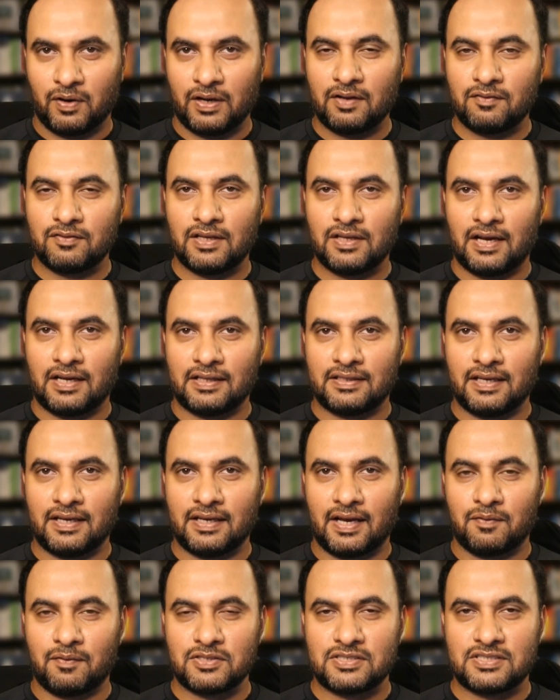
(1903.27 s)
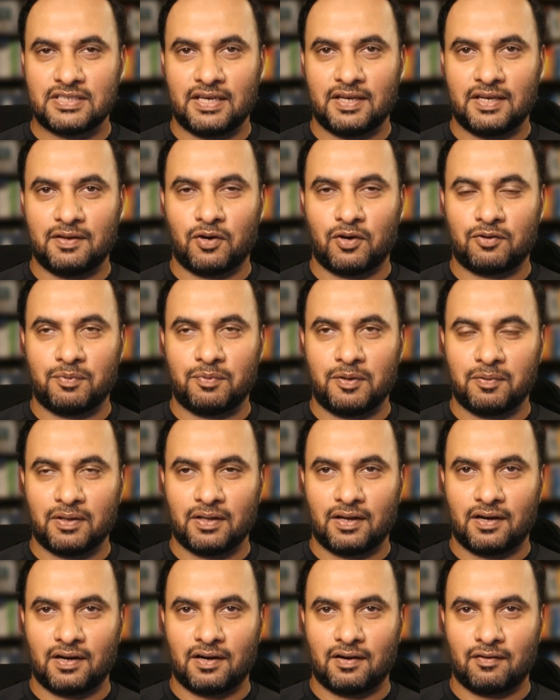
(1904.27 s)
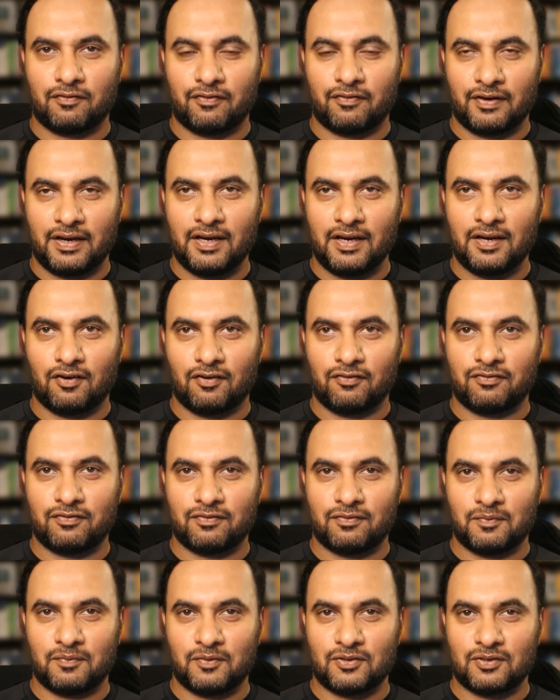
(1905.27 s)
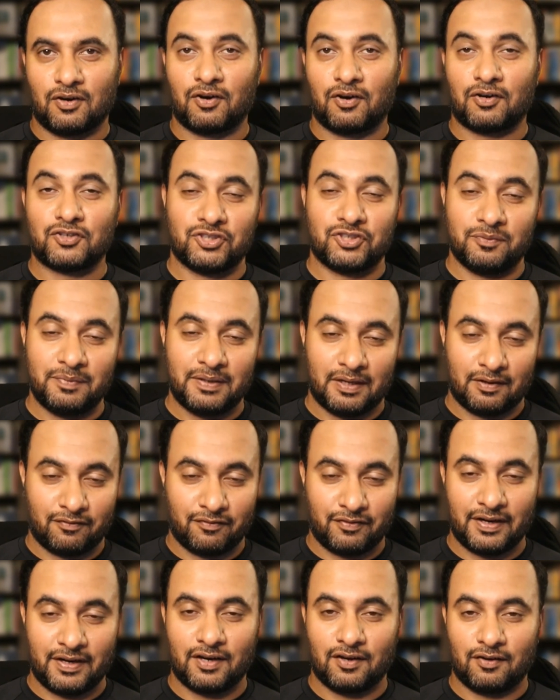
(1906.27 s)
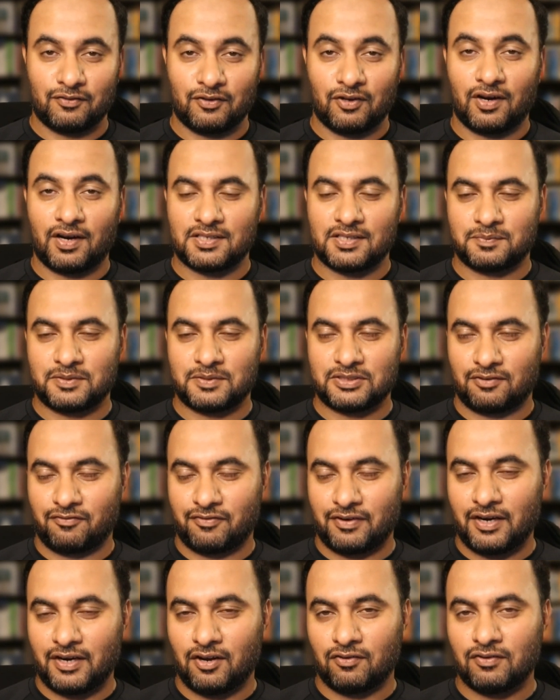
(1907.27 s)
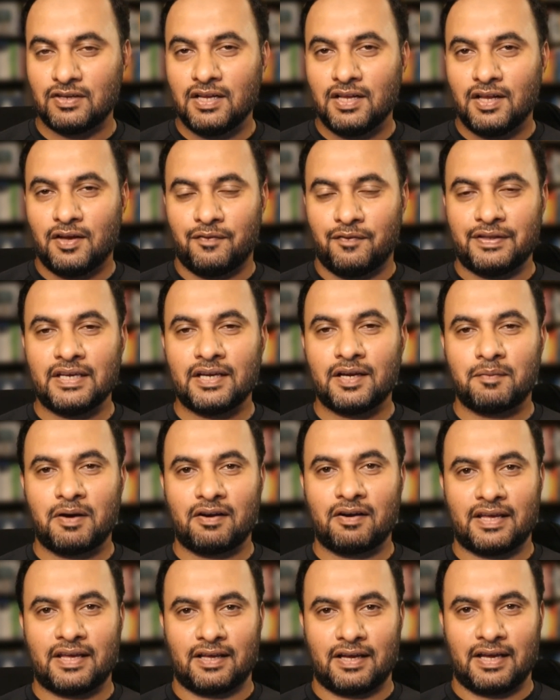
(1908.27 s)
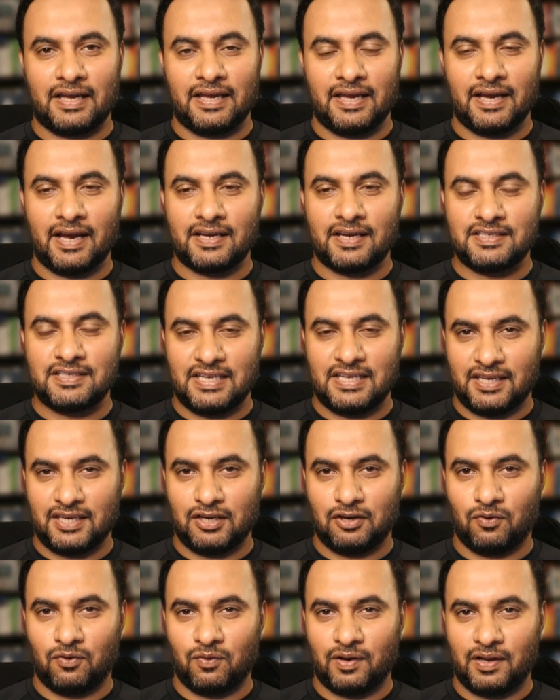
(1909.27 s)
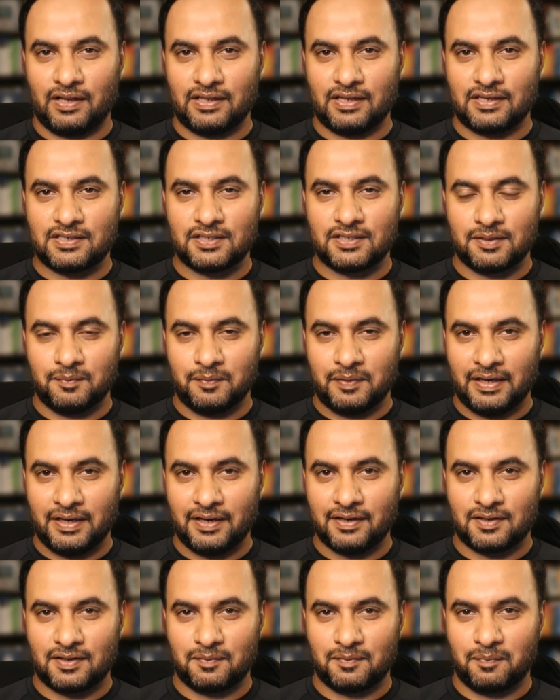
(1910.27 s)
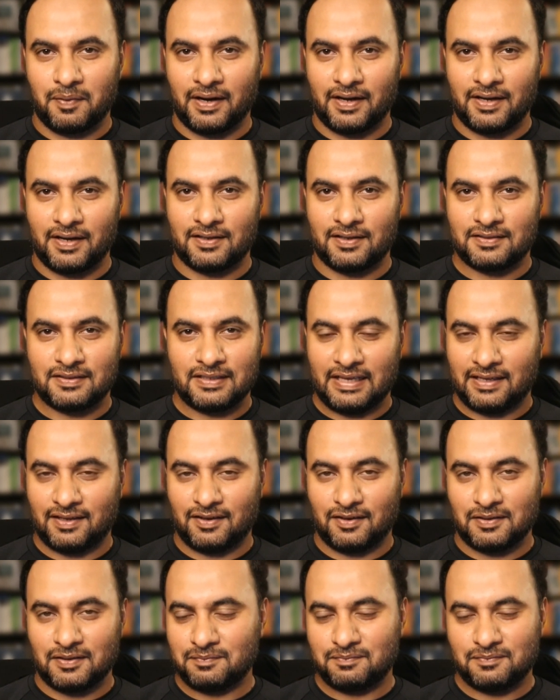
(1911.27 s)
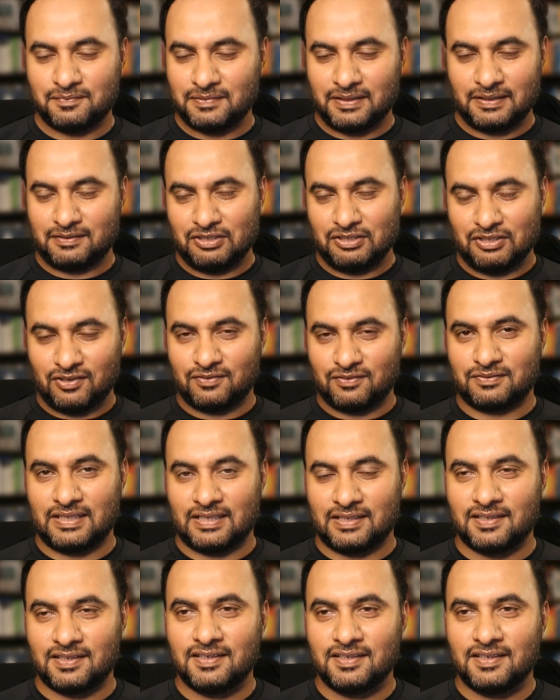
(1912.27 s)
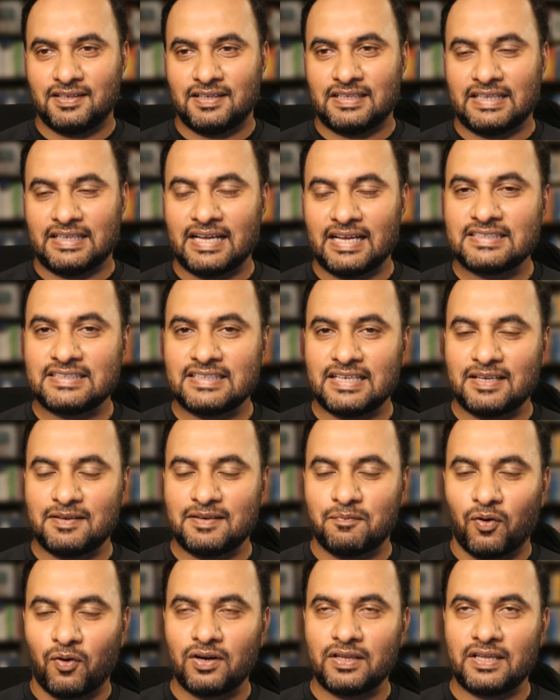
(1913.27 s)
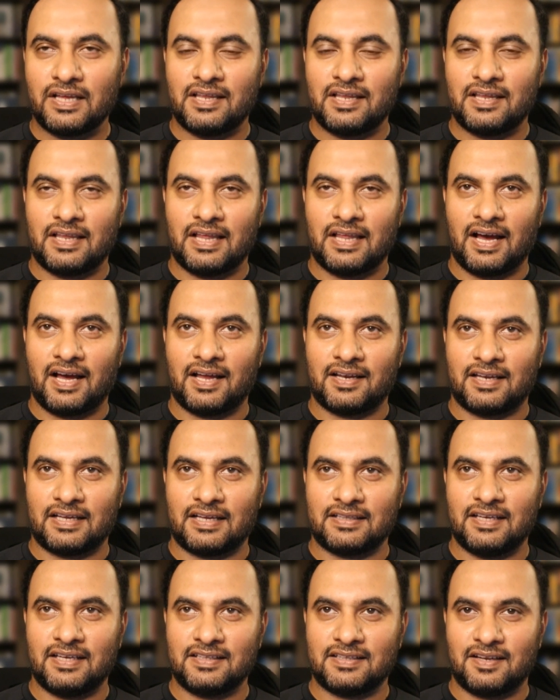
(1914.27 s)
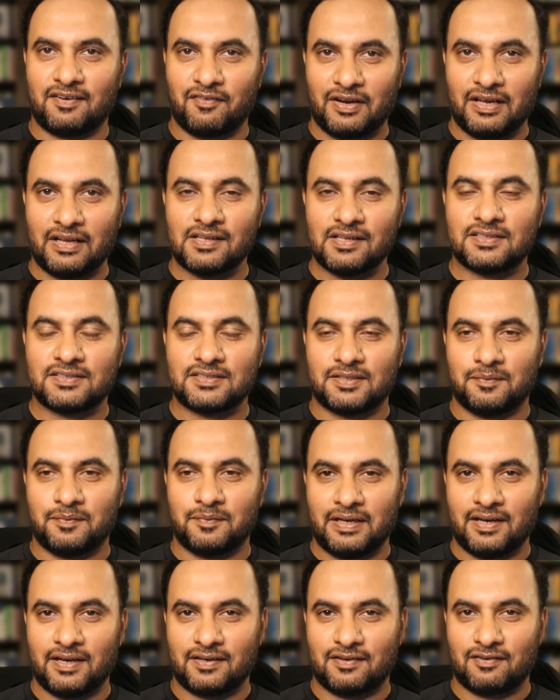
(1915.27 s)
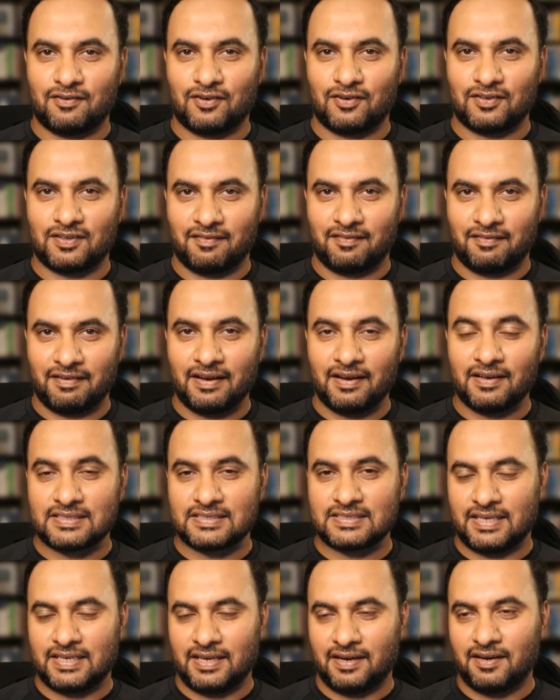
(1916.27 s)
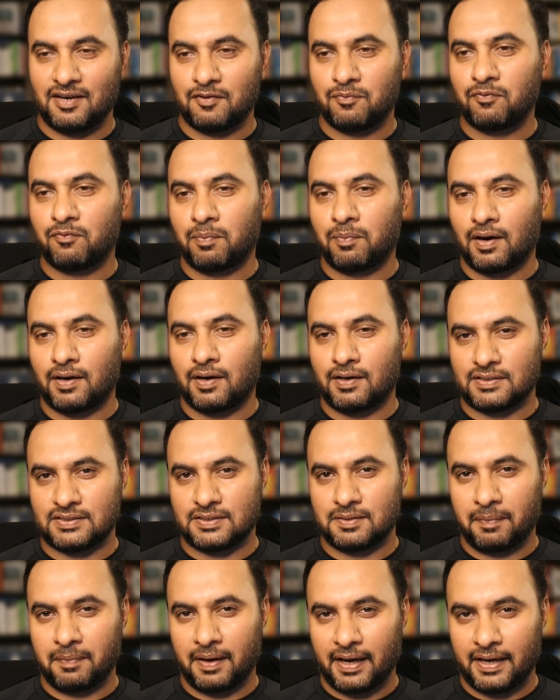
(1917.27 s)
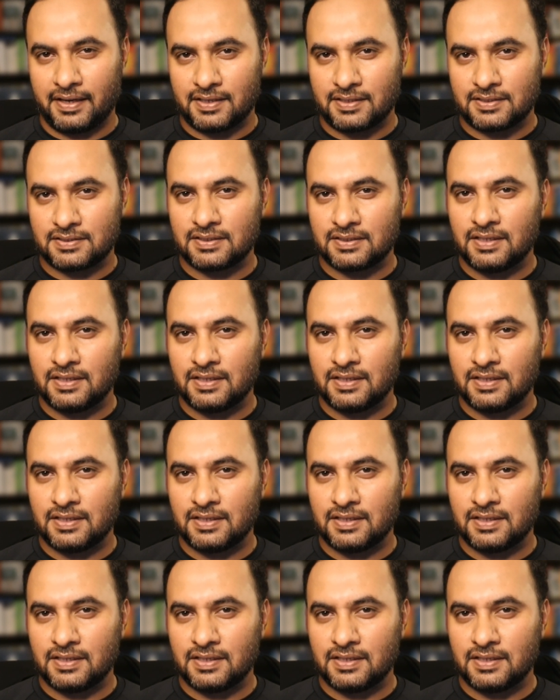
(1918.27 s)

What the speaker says: of the, I think I would say what people are afraid of or should be afraid of, not as much afraid of. We think about like AI taking over and the Terminator by thing, that more than that, I think the real Terminator or the real scary part is the bias